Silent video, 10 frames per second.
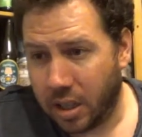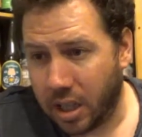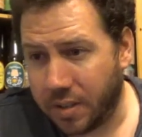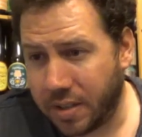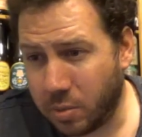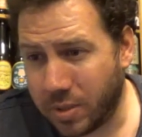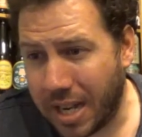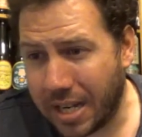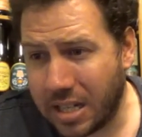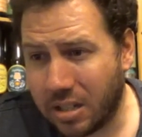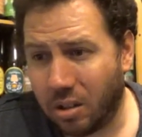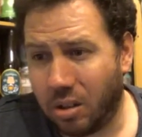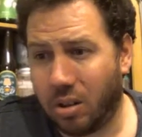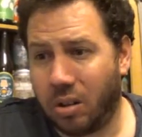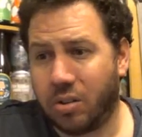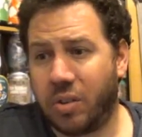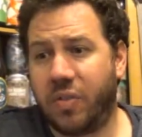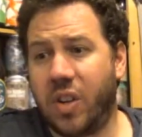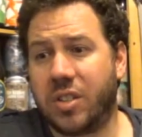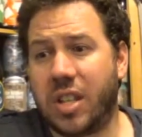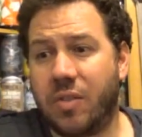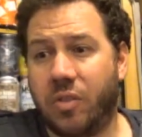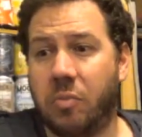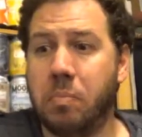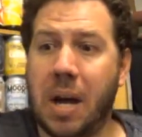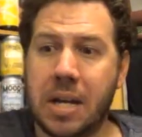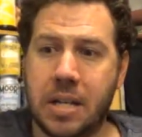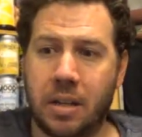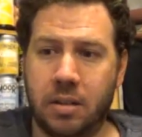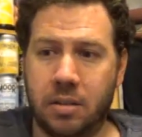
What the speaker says: This was added on the 13th of May.